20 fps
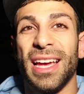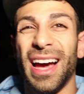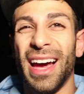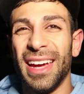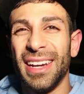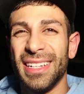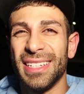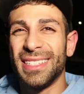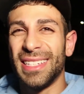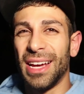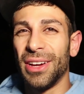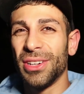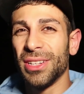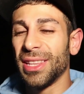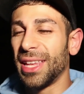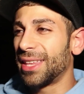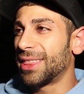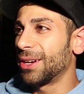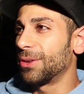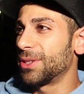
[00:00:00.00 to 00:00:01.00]
kind of
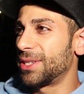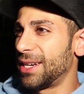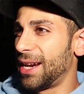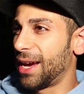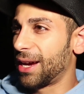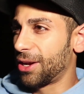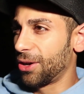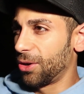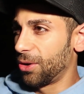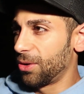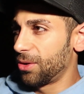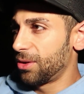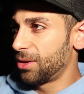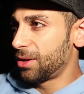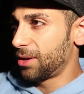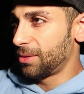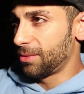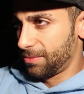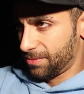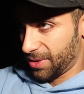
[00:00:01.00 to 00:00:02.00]
sounded like there was an echo,
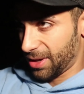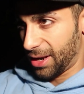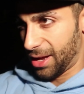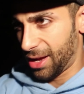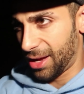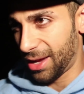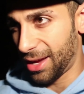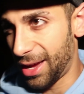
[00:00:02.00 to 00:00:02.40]
but